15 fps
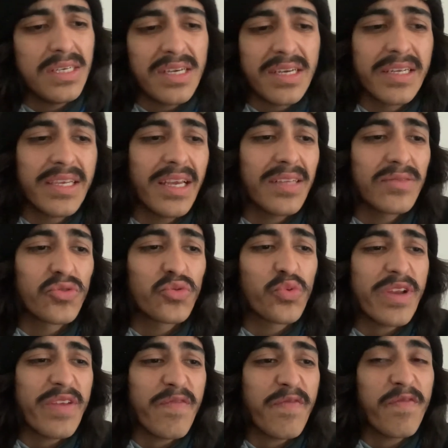
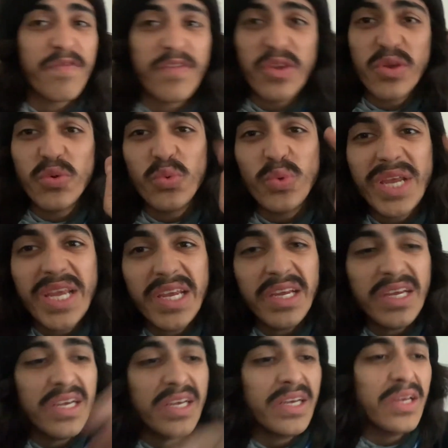reviewing,
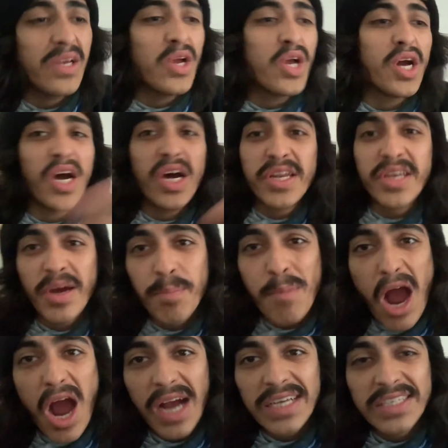
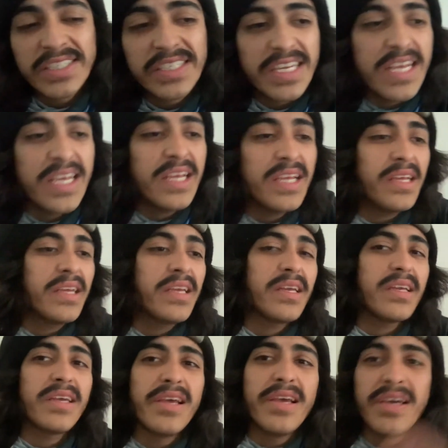unboxing,
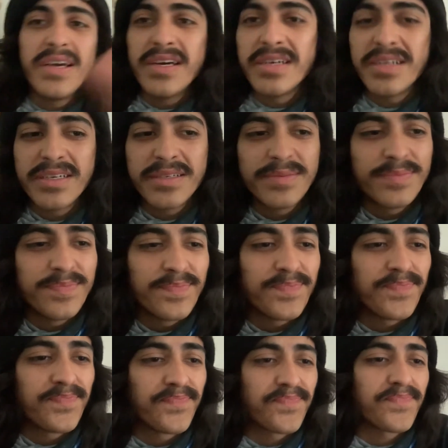
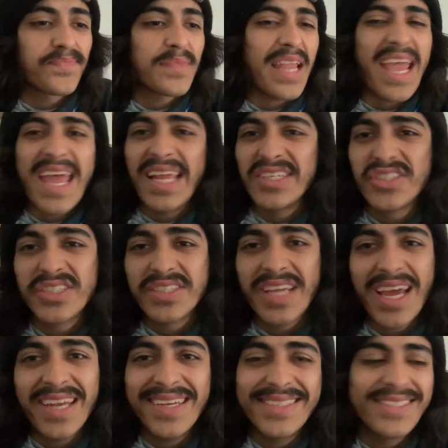and just
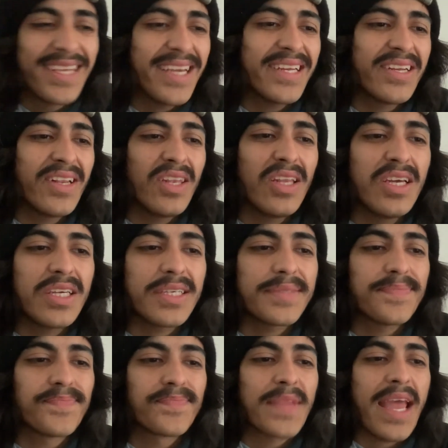kind of taking a look
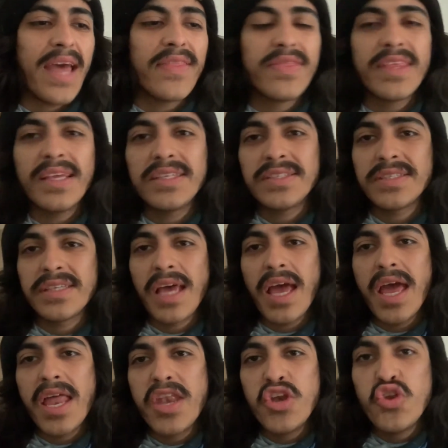at this
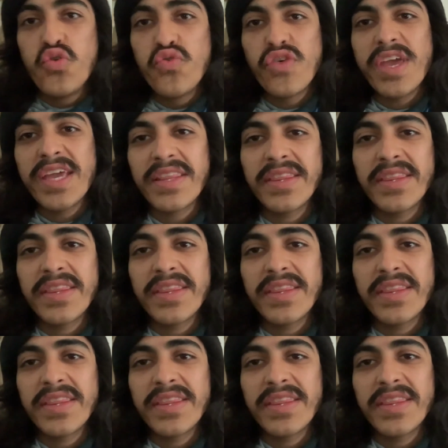new thing